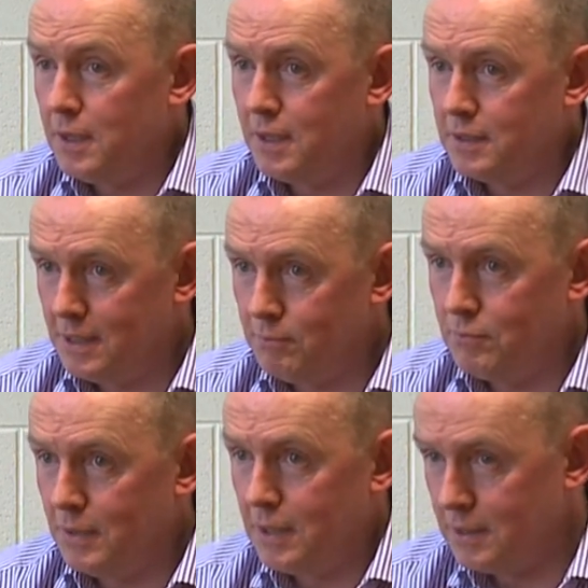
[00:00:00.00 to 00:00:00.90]

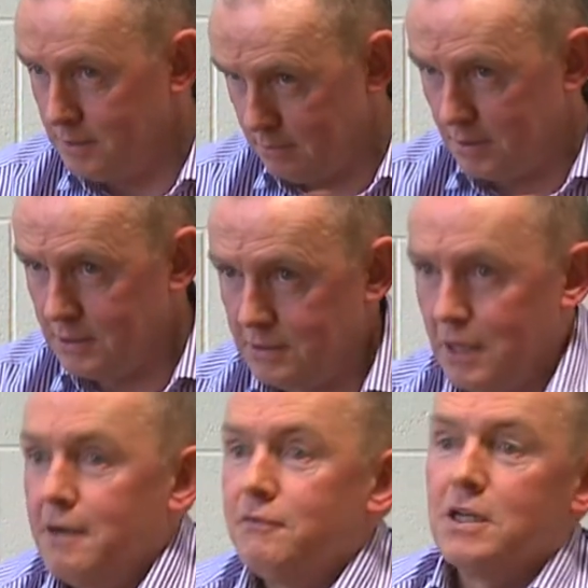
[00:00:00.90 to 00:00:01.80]
is
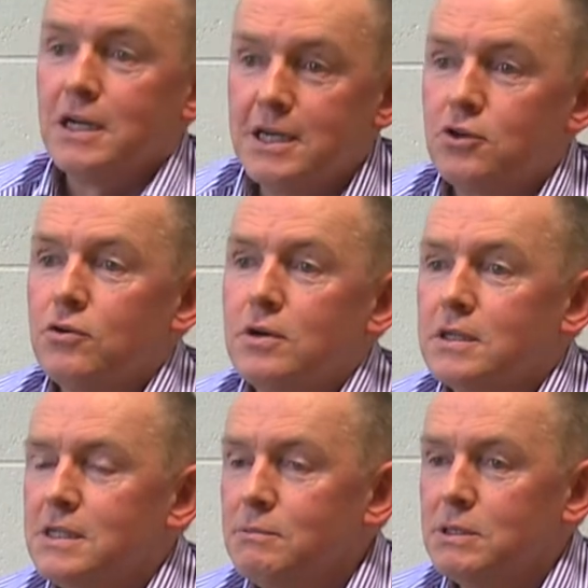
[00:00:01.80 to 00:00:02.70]
kind of the leader,
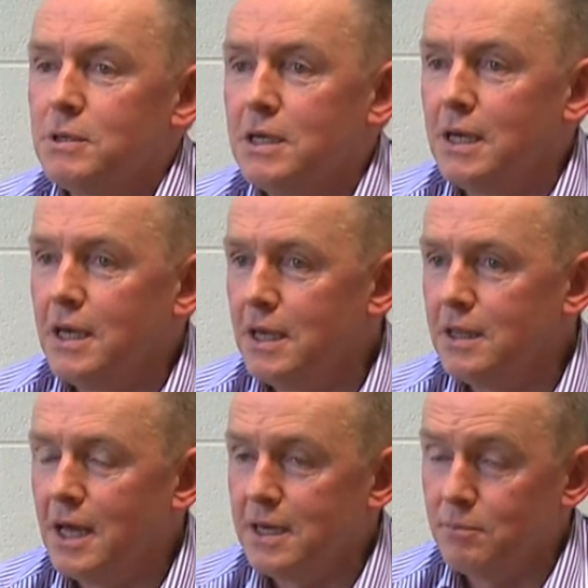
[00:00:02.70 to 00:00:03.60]
it seems to be, in
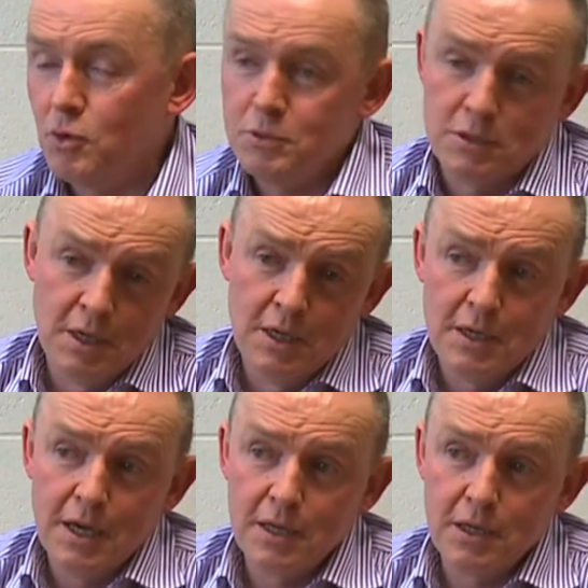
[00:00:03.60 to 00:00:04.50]
that at the moment.
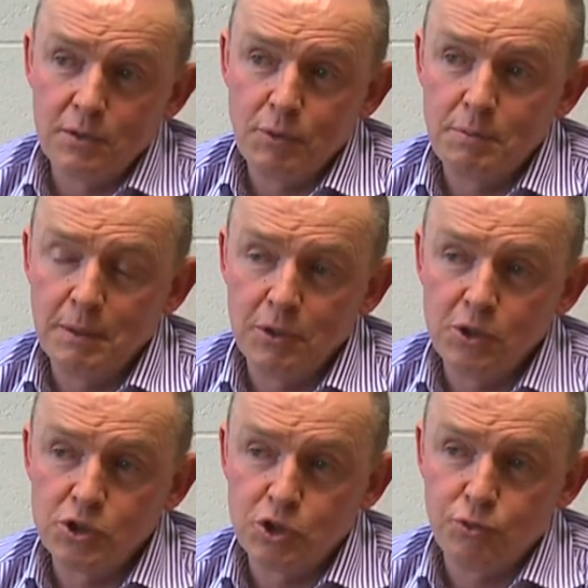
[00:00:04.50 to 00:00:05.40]
And the way people
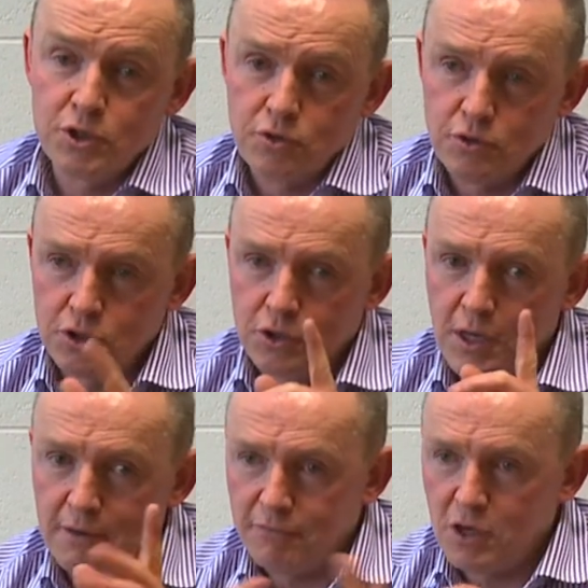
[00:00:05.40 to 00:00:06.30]
use Twitter to
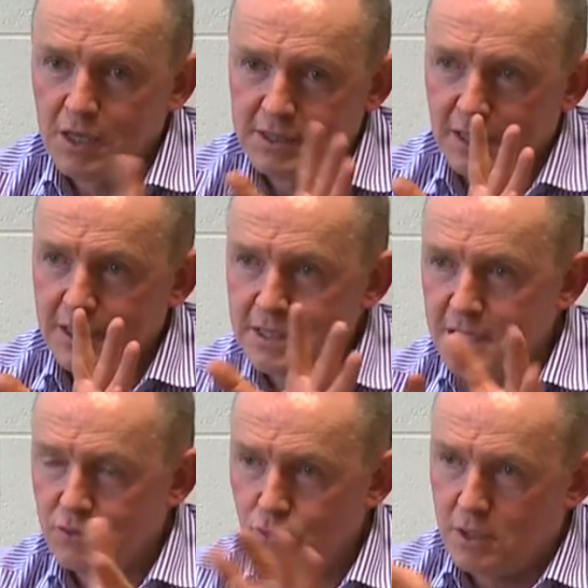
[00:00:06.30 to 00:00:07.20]
kind of constantly
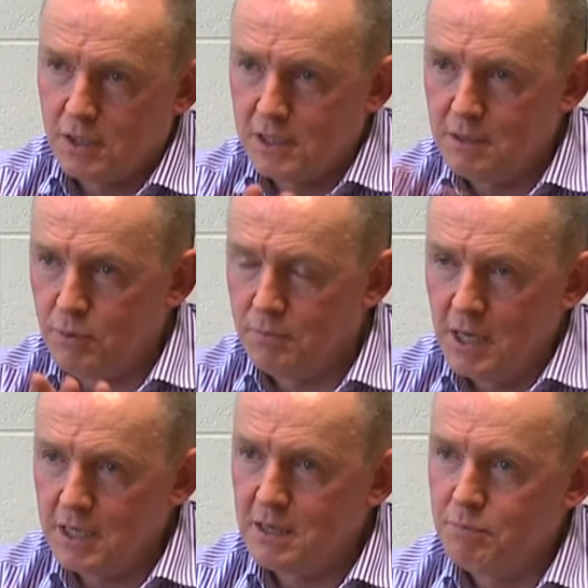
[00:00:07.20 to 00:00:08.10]
network and keep
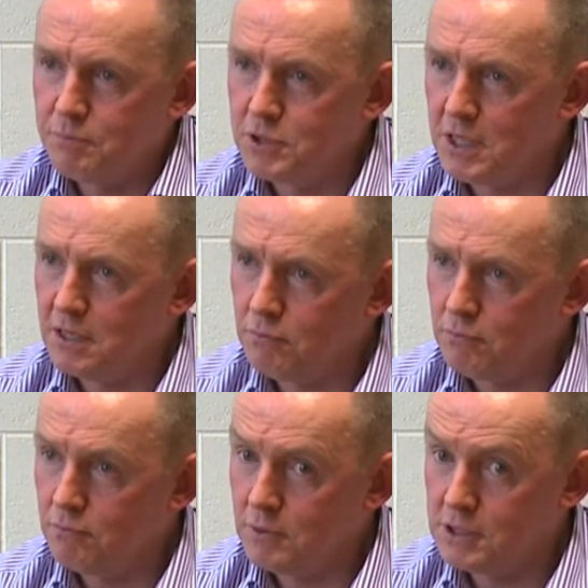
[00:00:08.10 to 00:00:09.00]
up to date with
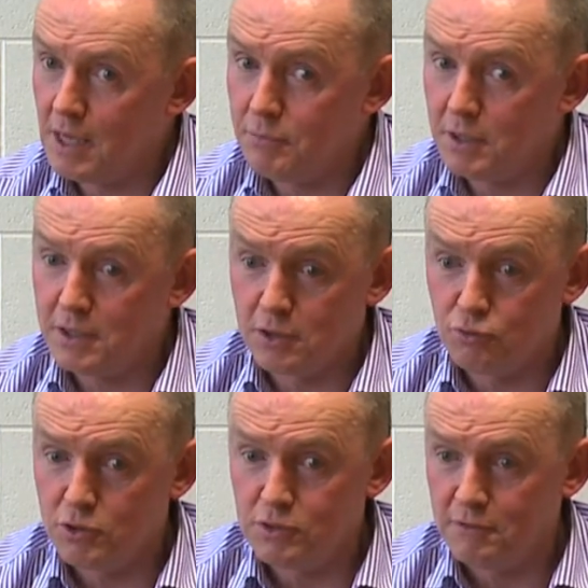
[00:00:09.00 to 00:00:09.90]
what's happening, I think
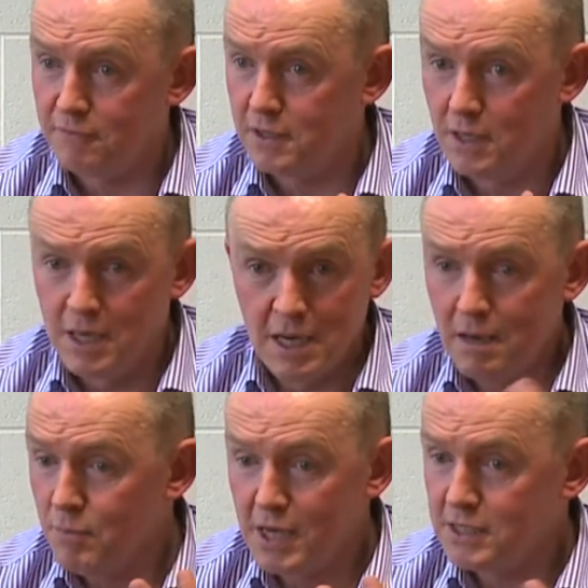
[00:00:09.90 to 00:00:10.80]
Twitter is a fun,
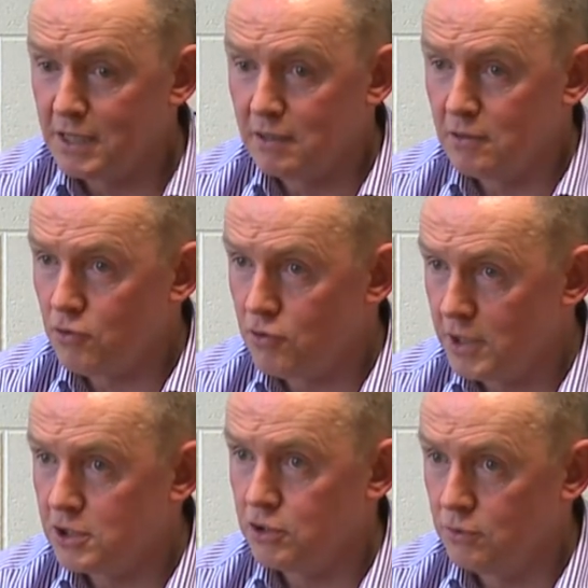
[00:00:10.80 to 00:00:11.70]
amazing
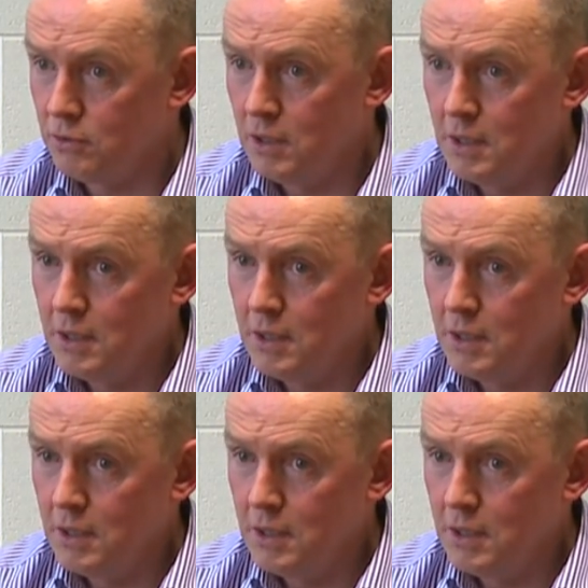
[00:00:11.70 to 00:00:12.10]
learning tool